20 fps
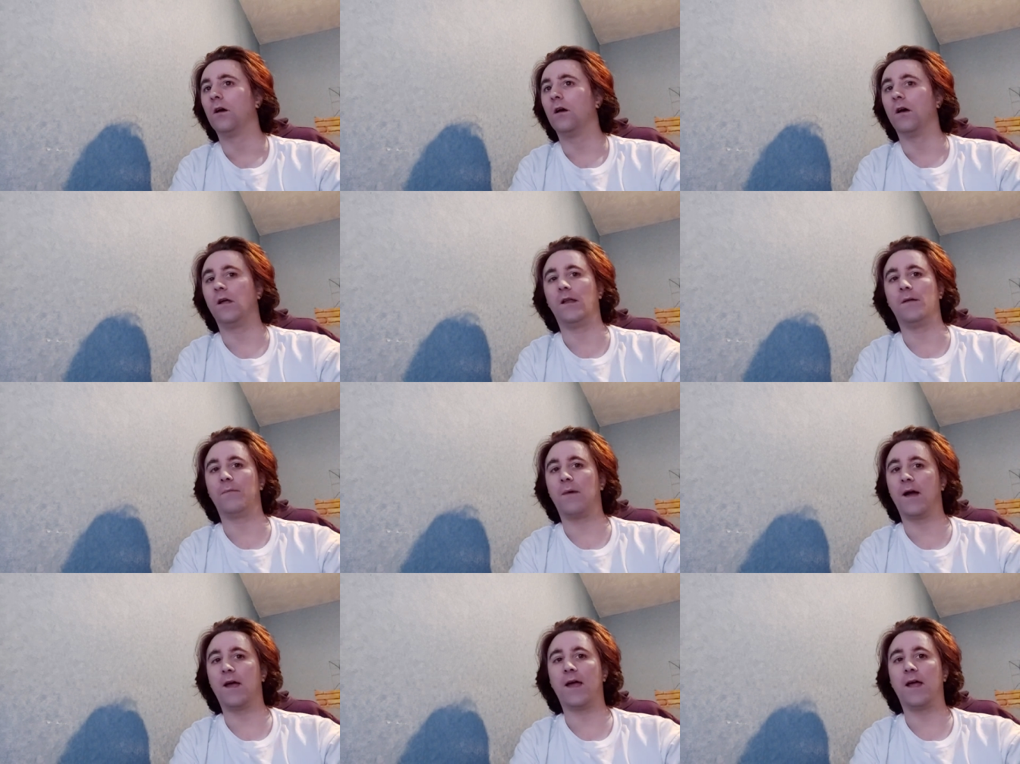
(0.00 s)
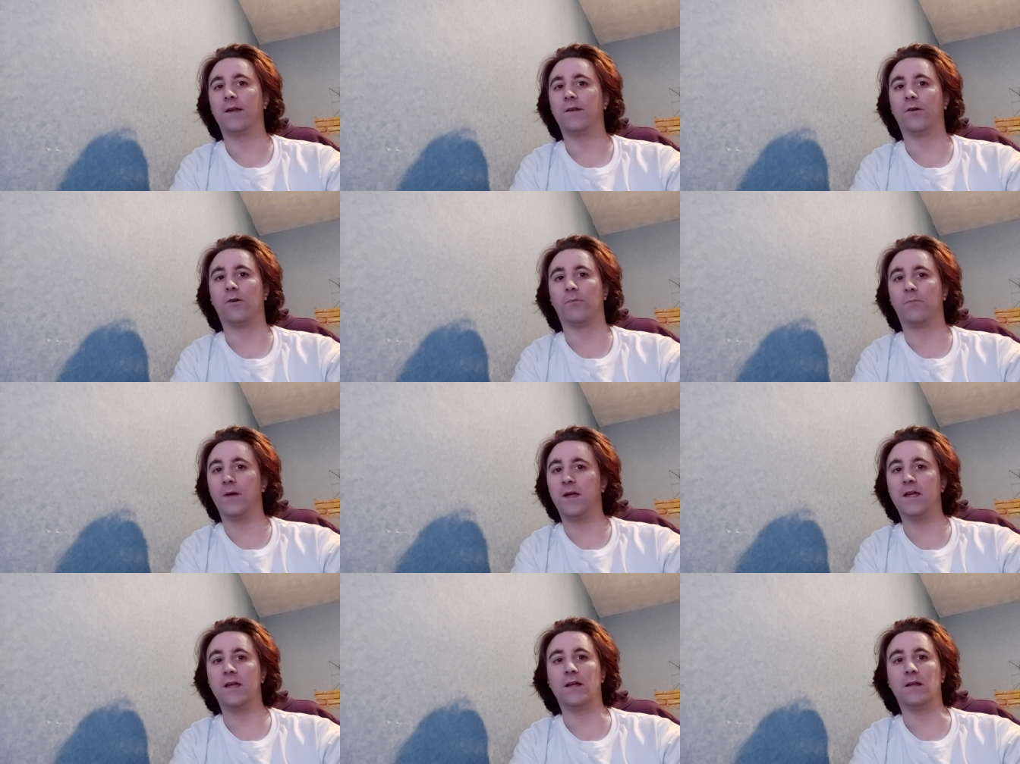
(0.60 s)
it might end up
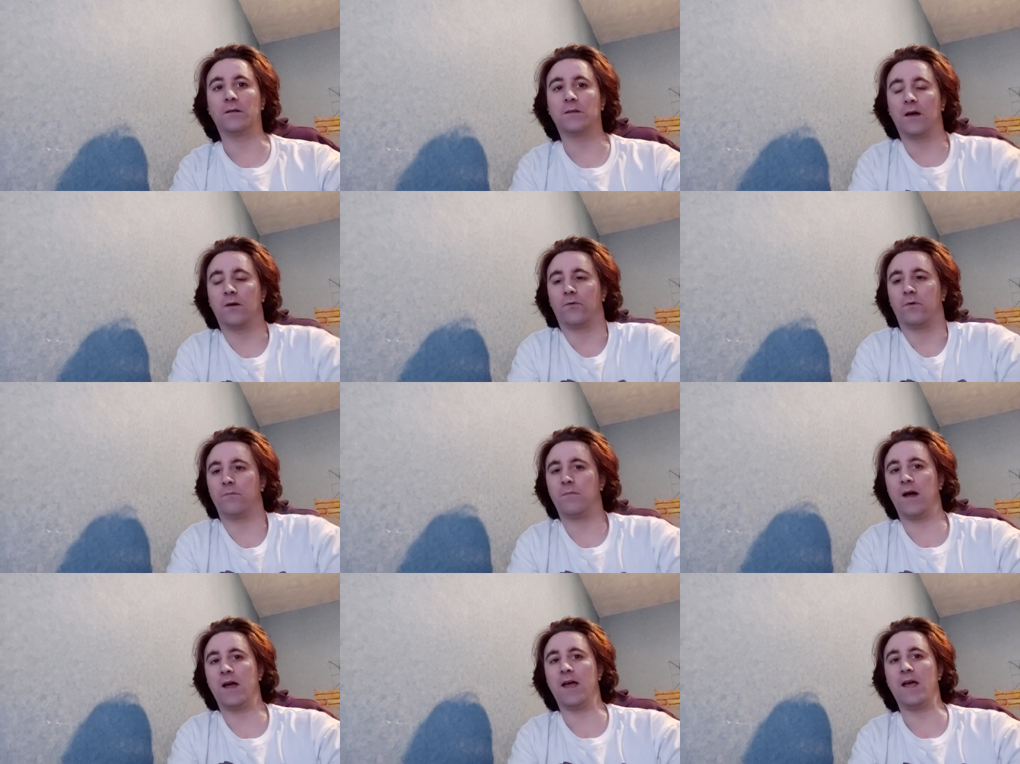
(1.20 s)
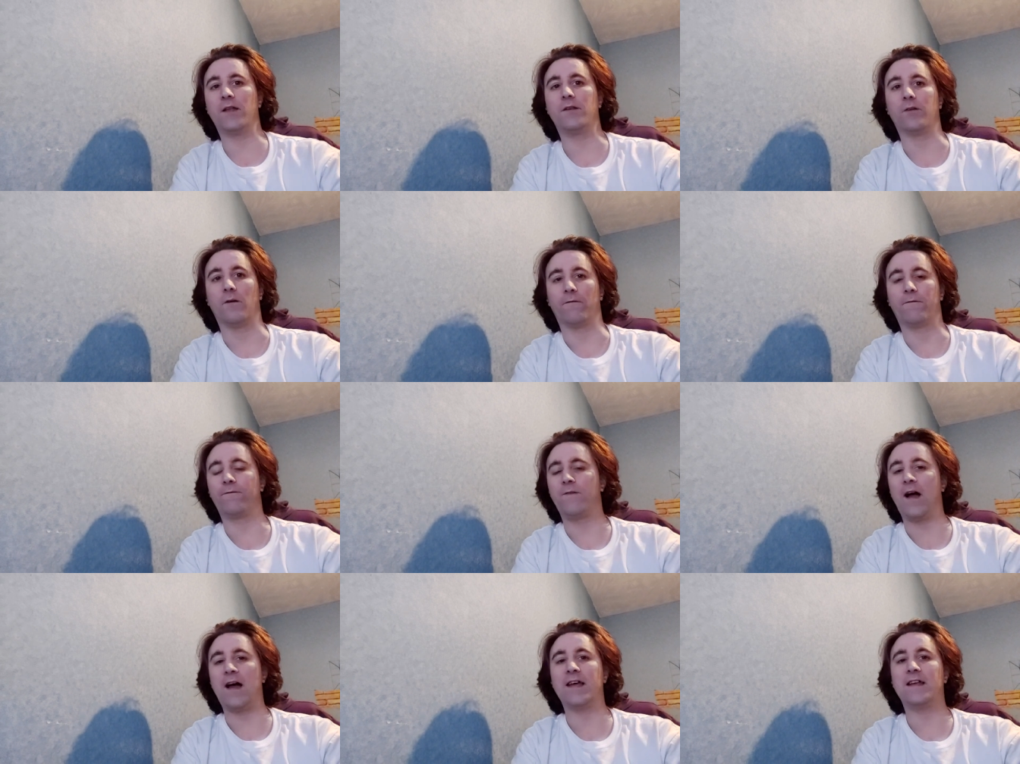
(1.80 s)
being that we might end up
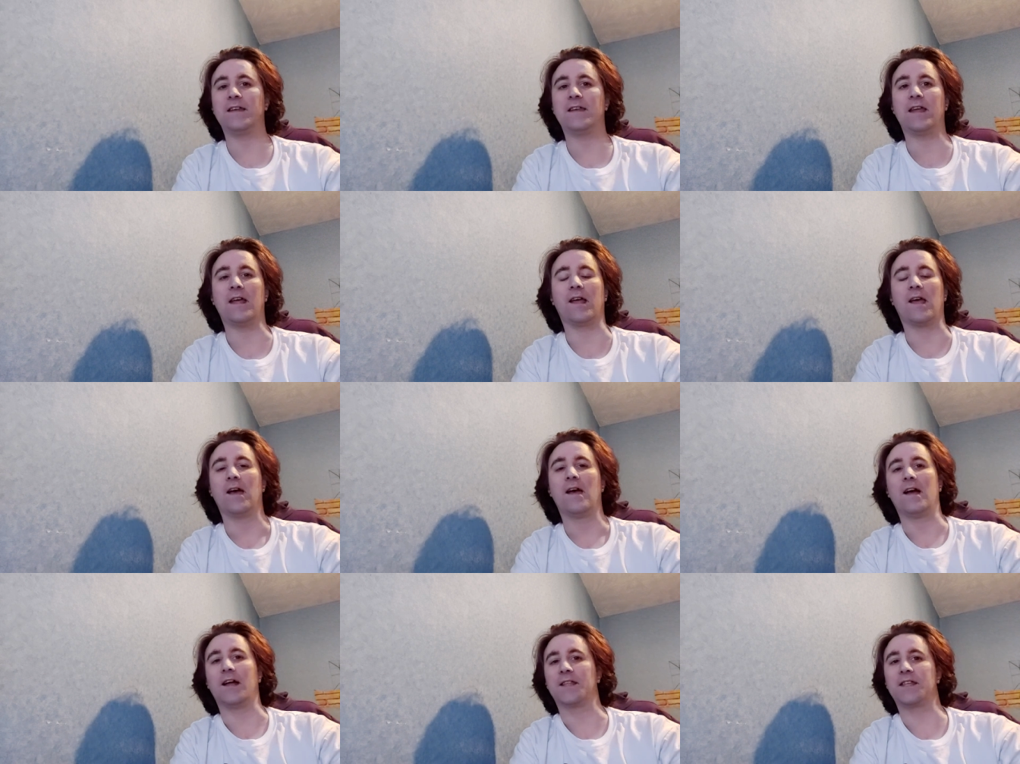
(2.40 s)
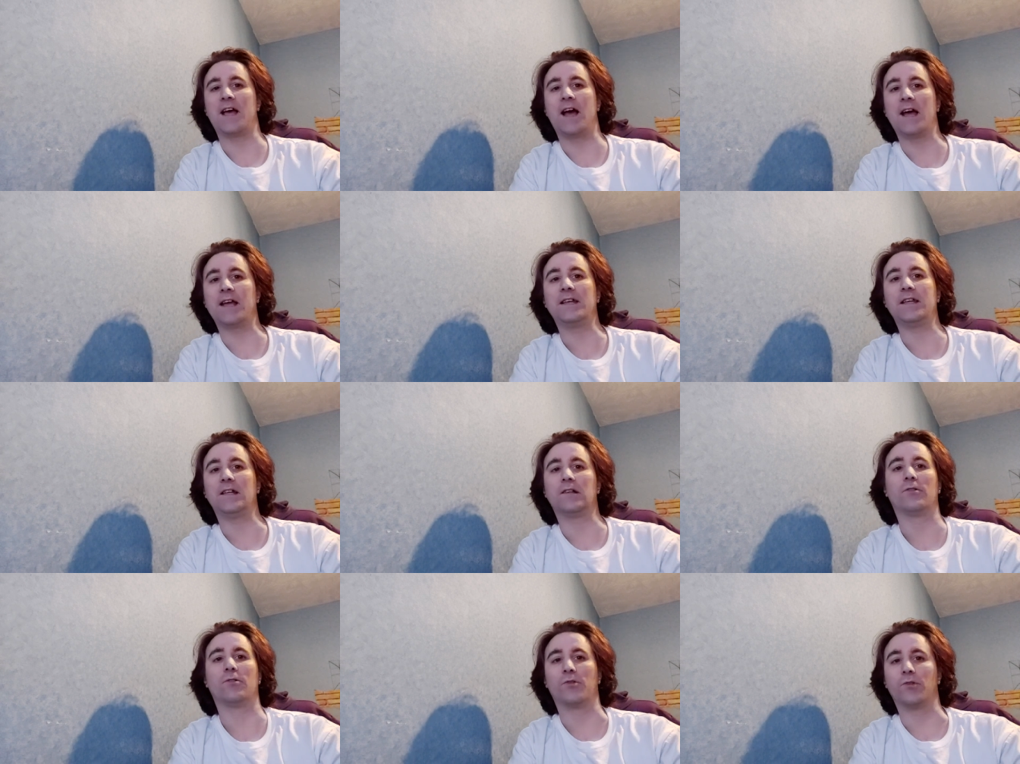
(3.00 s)
finding a
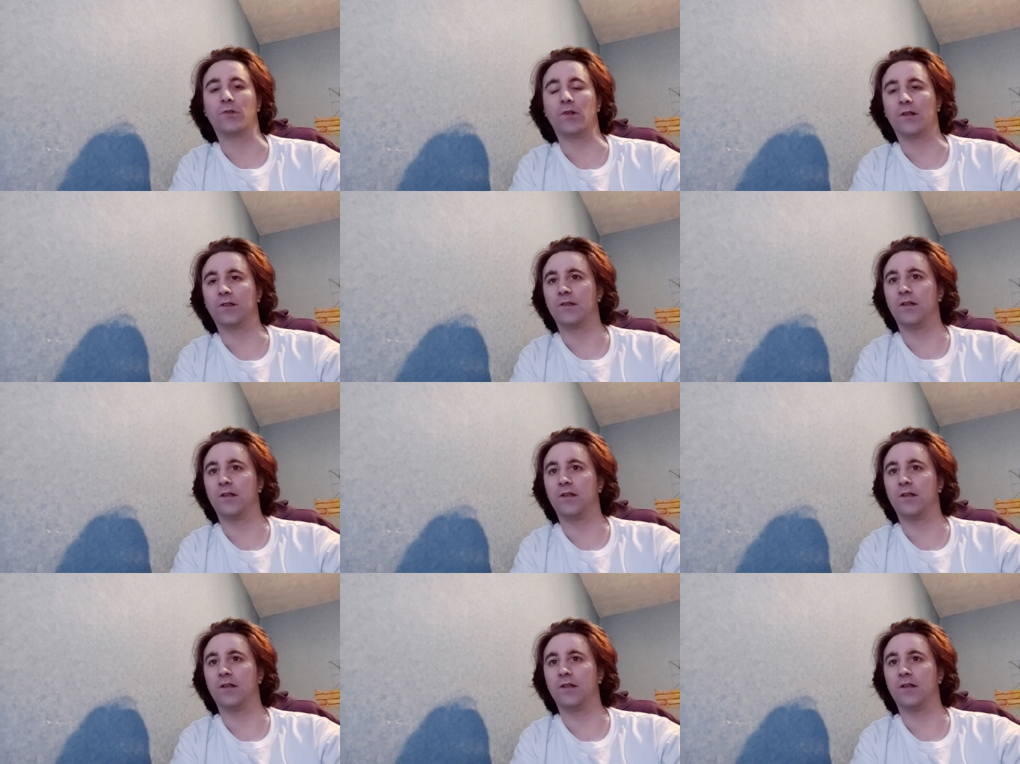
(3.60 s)
tiny little,